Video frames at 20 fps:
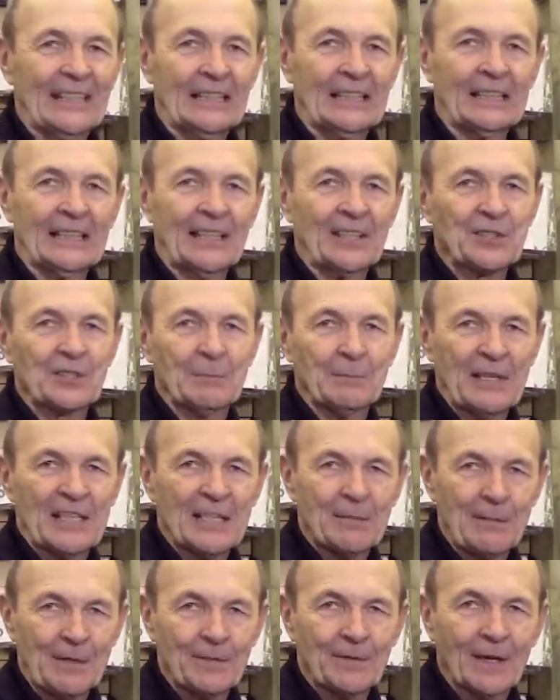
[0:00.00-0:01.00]
He doesn't mean to
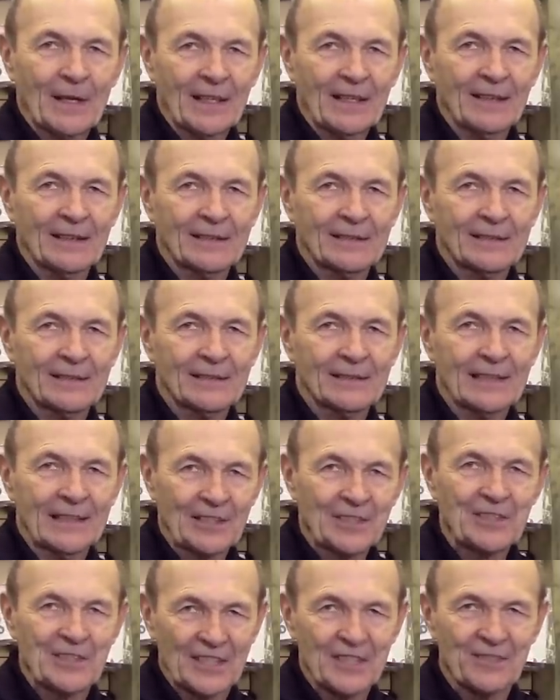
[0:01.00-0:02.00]
be funny. He
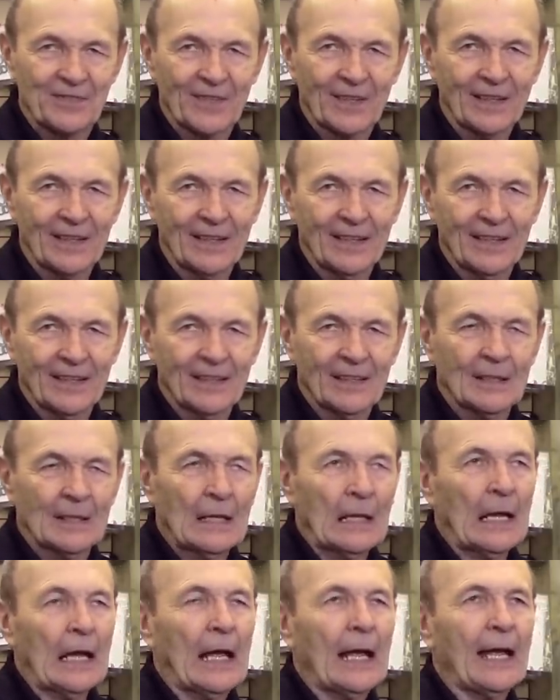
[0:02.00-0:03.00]
just is funny.
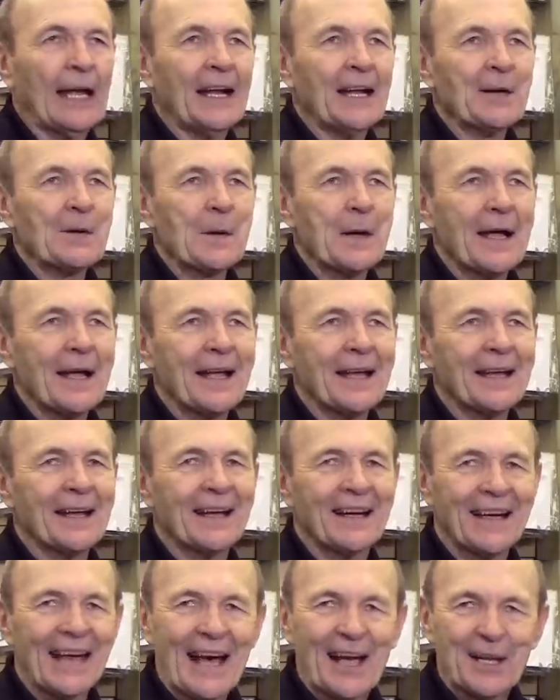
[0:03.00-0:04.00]
Anyway,
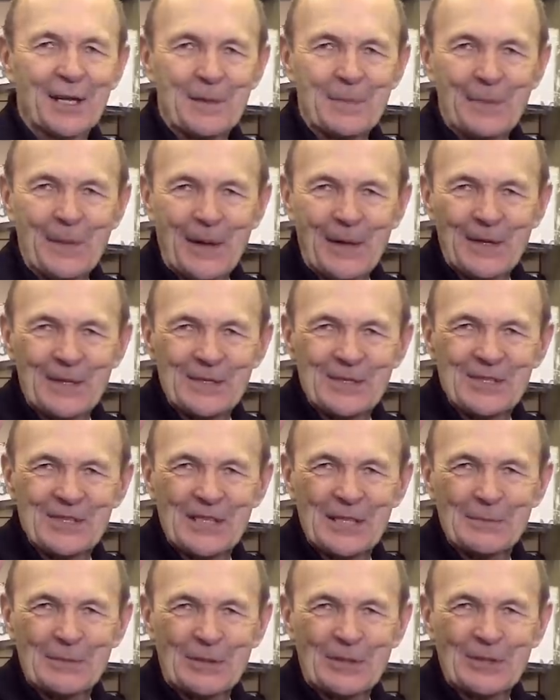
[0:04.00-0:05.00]
Alec Peirce,
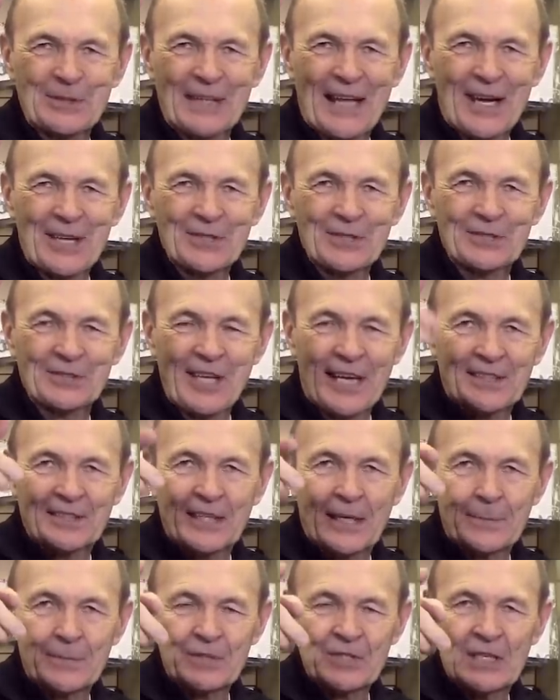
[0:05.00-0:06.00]
Scuba 2000, Tech
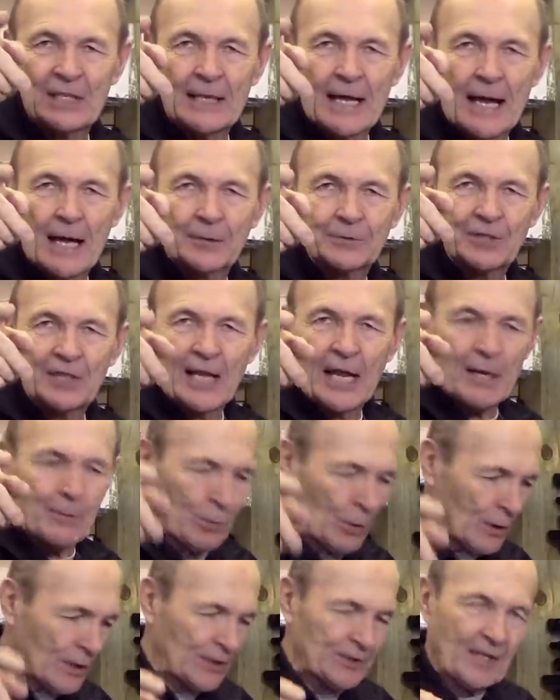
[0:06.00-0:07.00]
Tips. And now today we're
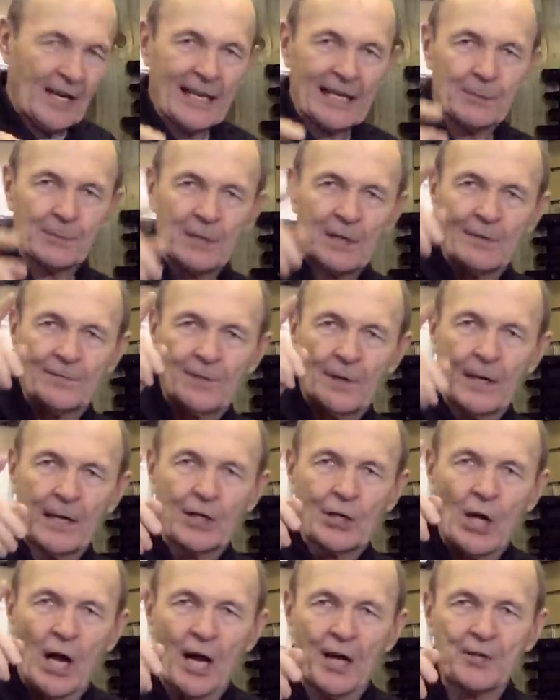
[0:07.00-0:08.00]
going to talk about a very
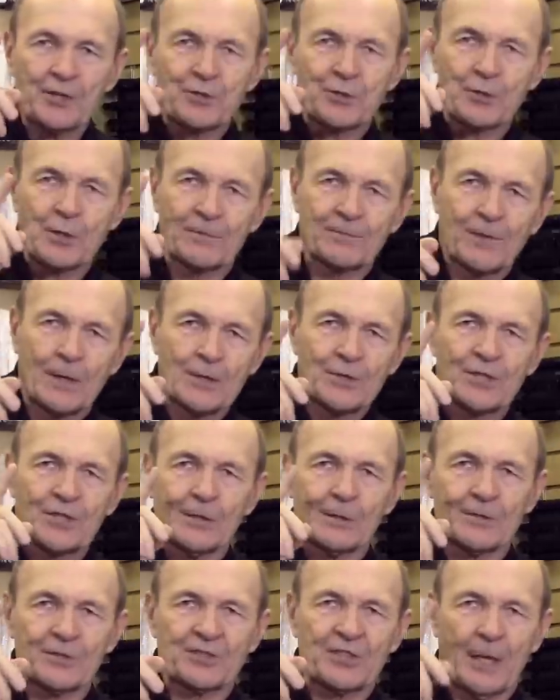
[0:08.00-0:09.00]

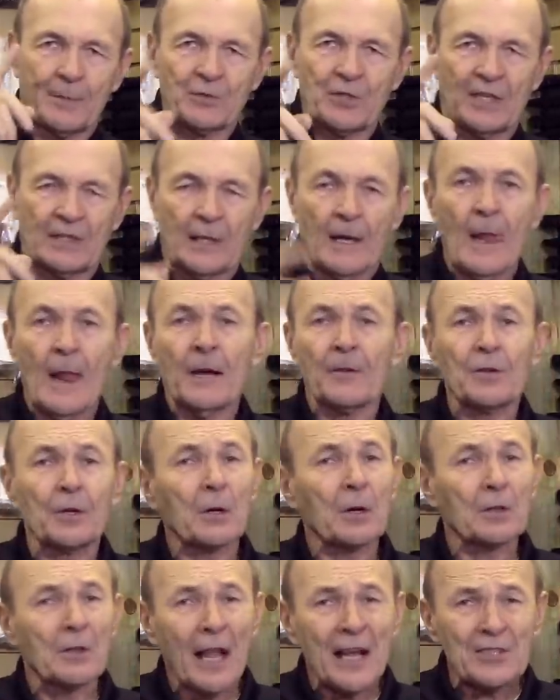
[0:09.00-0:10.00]
controversial subject. There
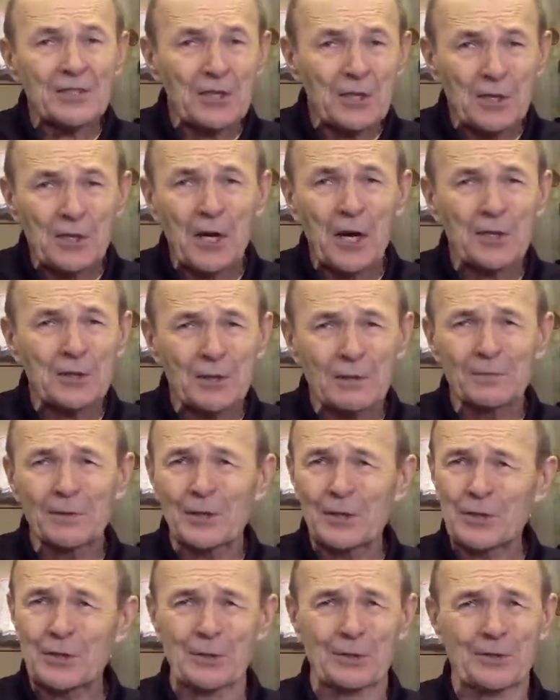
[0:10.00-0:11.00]
are lots of
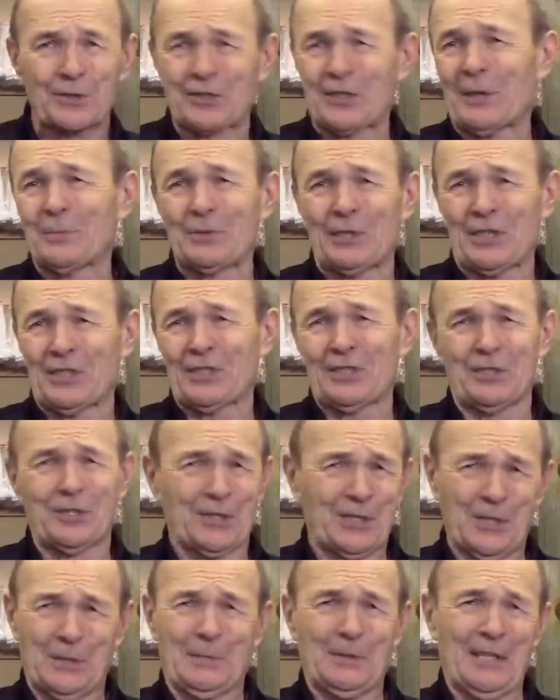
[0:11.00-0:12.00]
controversial subjects in
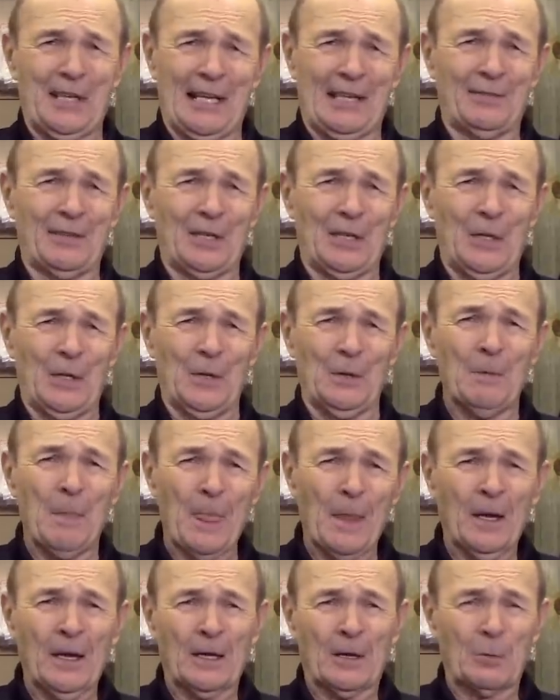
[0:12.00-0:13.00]
scuba diving, you know.
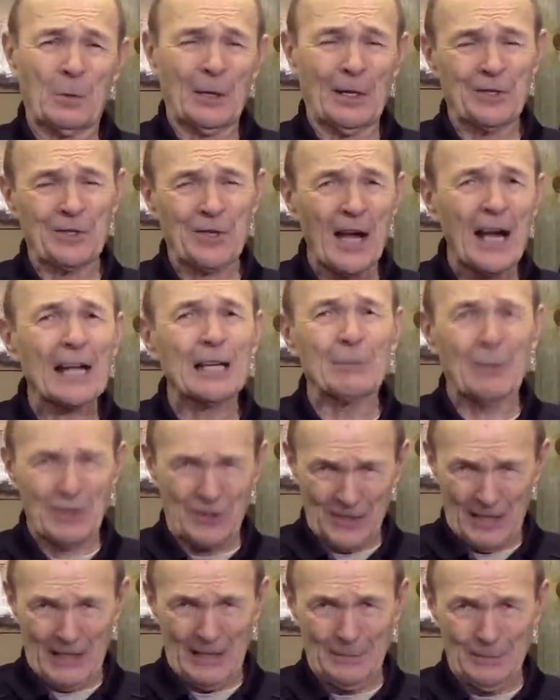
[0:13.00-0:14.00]
And we're going to talk about
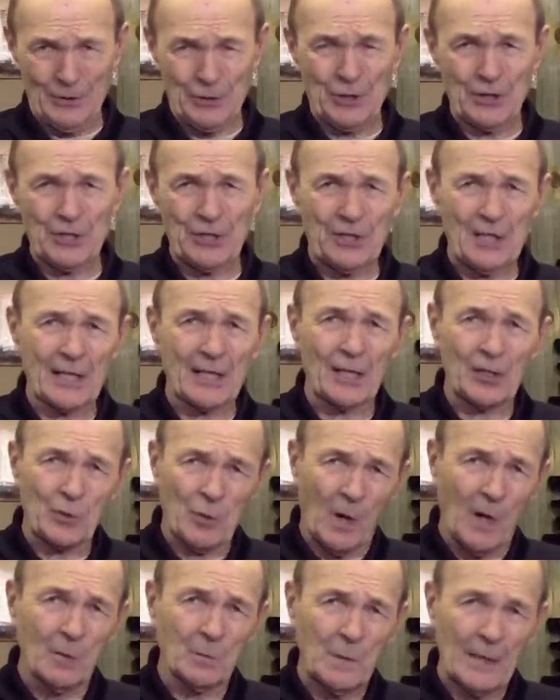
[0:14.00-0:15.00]
Solomon. Should you take a
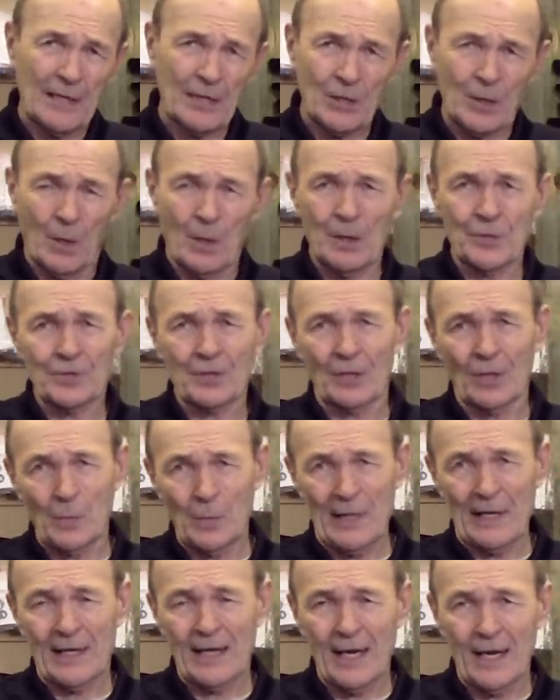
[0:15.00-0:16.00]
12-week course or a
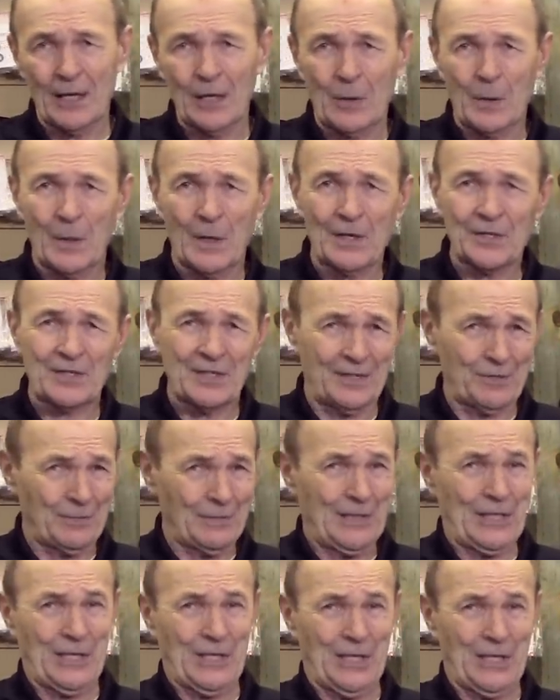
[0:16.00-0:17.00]
weekend course? That's
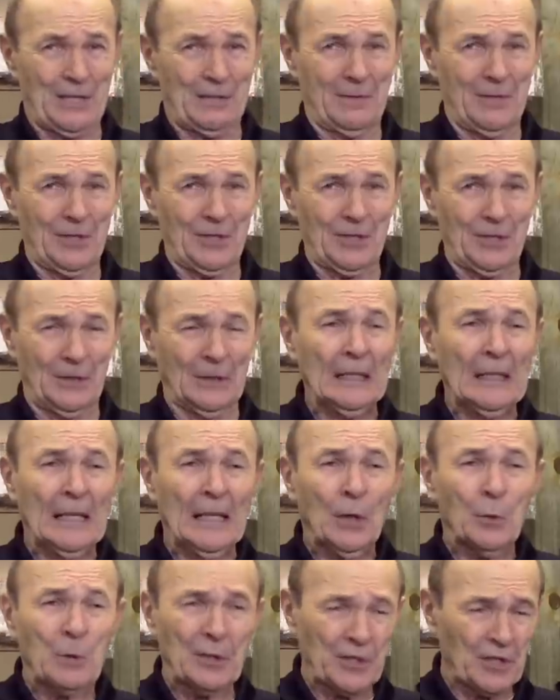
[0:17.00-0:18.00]
really controversial.
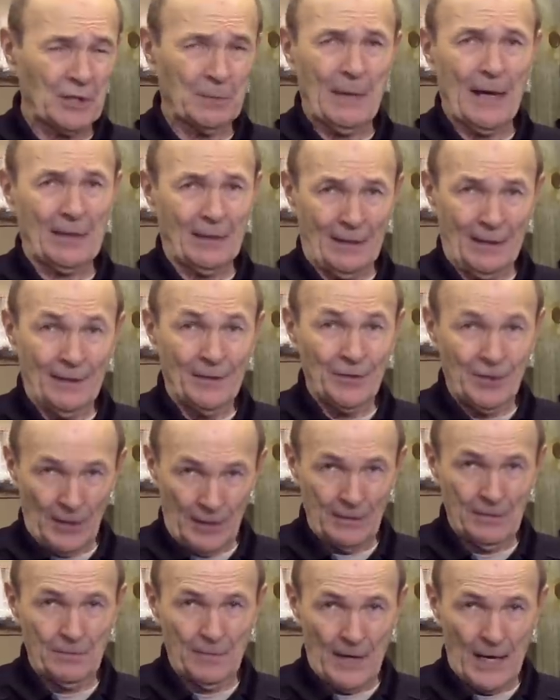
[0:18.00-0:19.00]
Which is better,
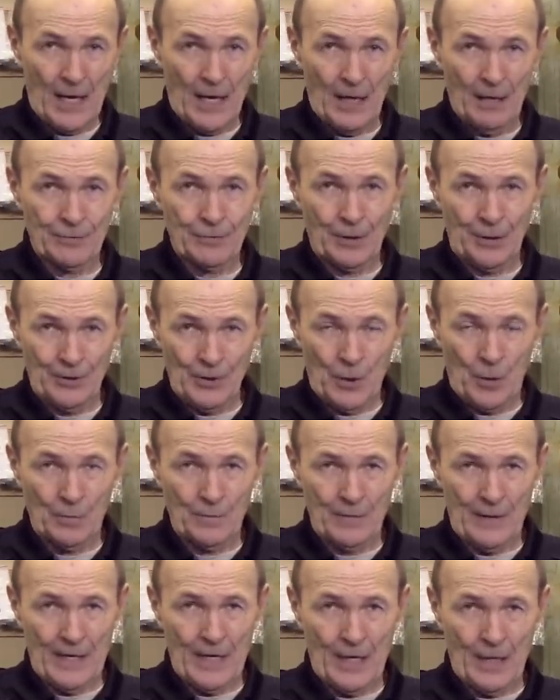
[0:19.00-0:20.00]
din valves or yoke
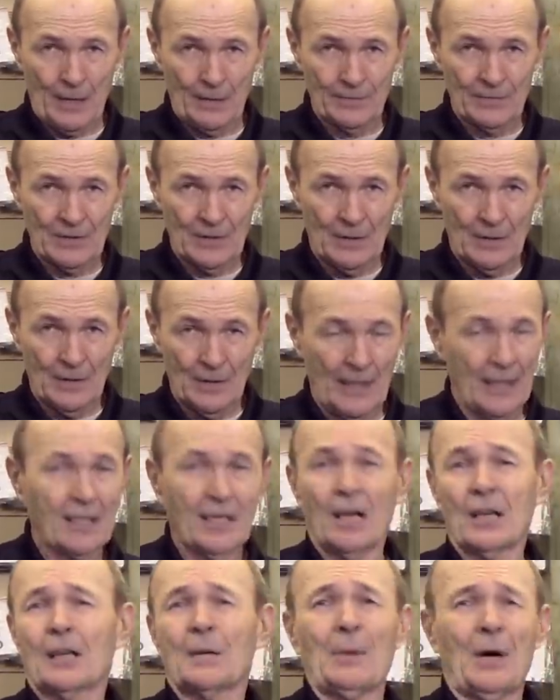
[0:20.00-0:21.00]
valves? Hey,
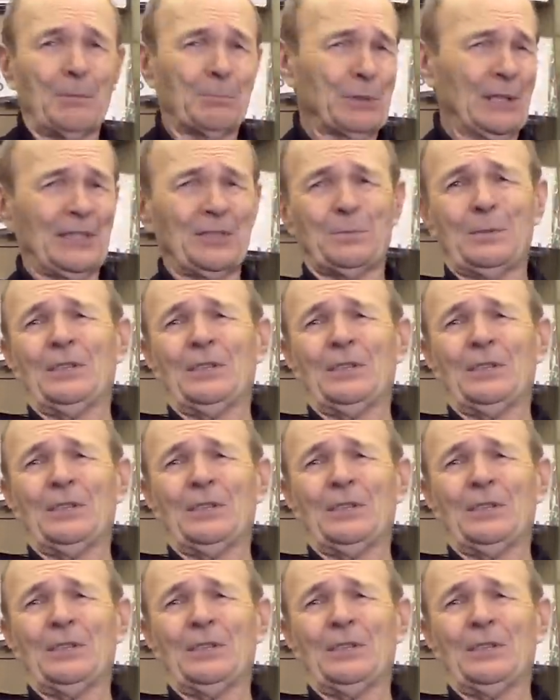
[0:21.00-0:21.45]
come on, please.